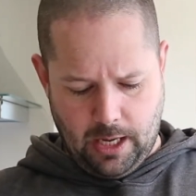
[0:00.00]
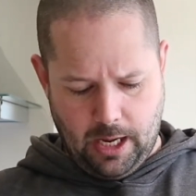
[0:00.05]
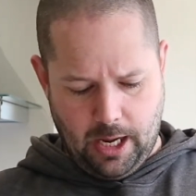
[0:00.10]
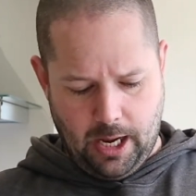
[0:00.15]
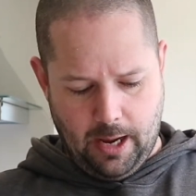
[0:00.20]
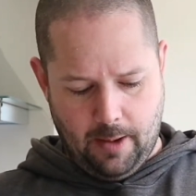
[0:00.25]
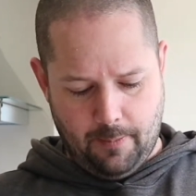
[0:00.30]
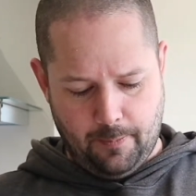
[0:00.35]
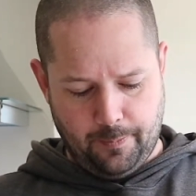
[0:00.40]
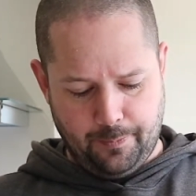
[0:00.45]

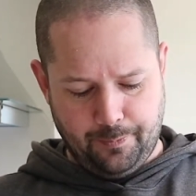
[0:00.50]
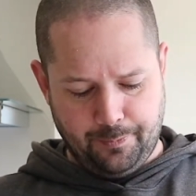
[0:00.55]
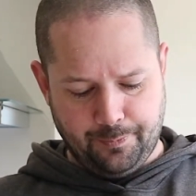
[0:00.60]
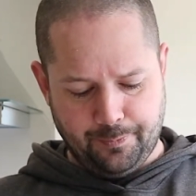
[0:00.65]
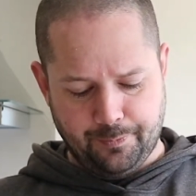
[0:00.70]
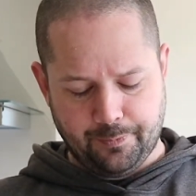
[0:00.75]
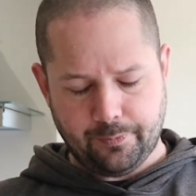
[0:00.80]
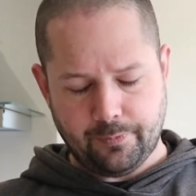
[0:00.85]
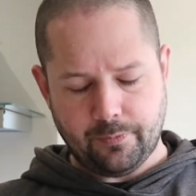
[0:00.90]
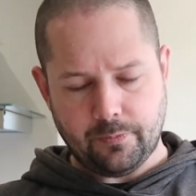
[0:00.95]

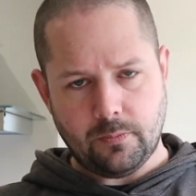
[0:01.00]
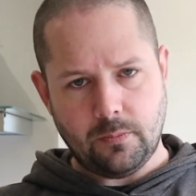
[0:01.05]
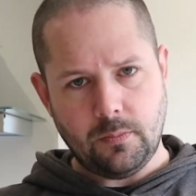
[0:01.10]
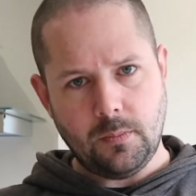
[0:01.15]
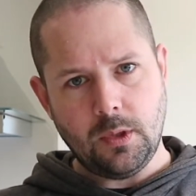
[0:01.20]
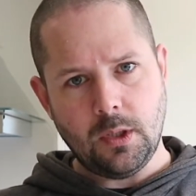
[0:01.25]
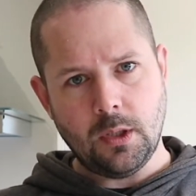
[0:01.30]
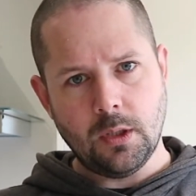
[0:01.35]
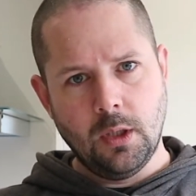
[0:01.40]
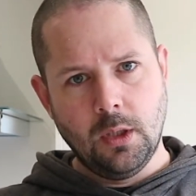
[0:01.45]

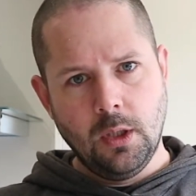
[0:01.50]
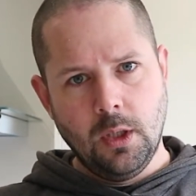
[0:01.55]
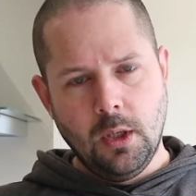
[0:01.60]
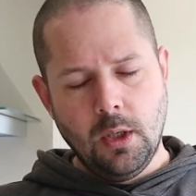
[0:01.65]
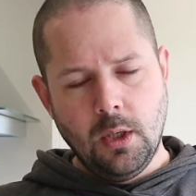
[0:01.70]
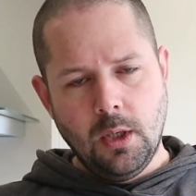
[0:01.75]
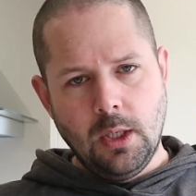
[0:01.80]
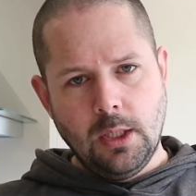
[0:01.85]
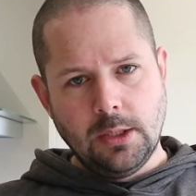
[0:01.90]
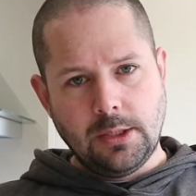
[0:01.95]

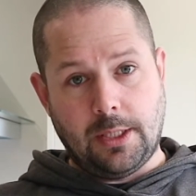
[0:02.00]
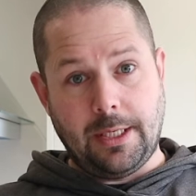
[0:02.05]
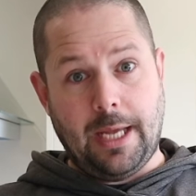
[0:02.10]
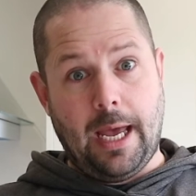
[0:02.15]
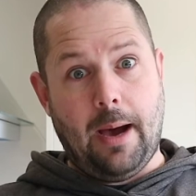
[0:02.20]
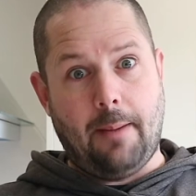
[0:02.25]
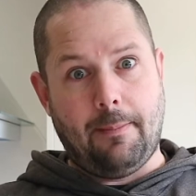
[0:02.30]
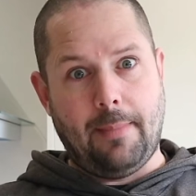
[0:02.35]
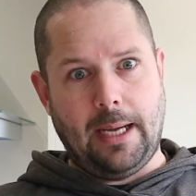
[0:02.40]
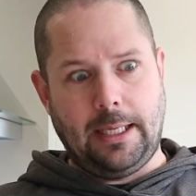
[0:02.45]
So
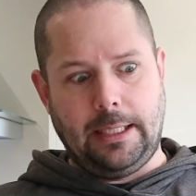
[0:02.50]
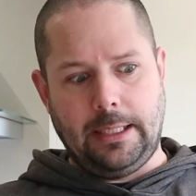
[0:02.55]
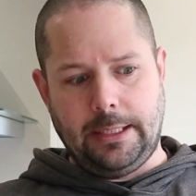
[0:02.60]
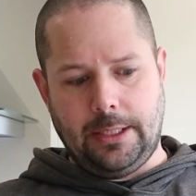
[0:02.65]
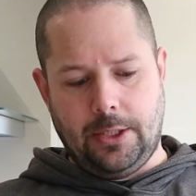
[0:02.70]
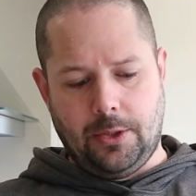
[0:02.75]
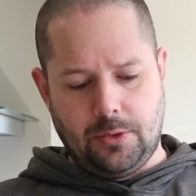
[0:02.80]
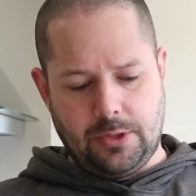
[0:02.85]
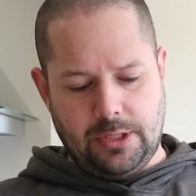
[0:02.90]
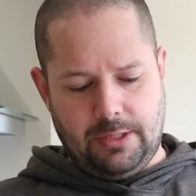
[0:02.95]
yeah, I mainly
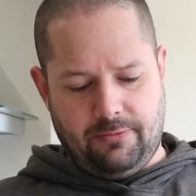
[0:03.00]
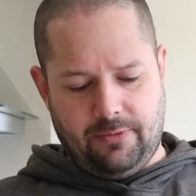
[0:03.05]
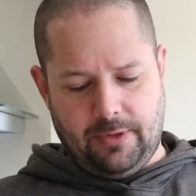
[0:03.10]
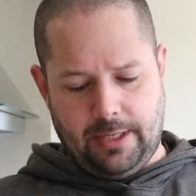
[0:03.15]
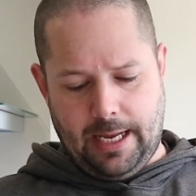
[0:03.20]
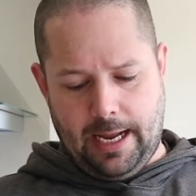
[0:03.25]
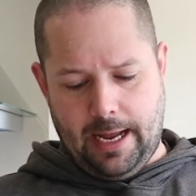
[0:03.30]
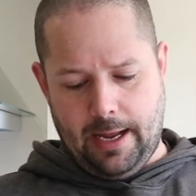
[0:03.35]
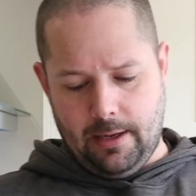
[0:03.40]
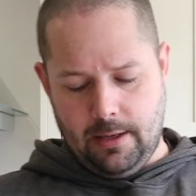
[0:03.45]
use it for
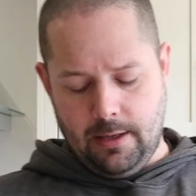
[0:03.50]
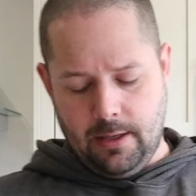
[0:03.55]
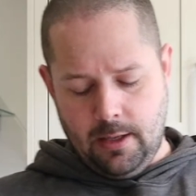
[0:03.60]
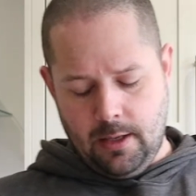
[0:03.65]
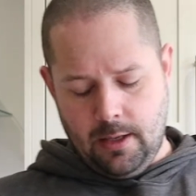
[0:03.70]
that.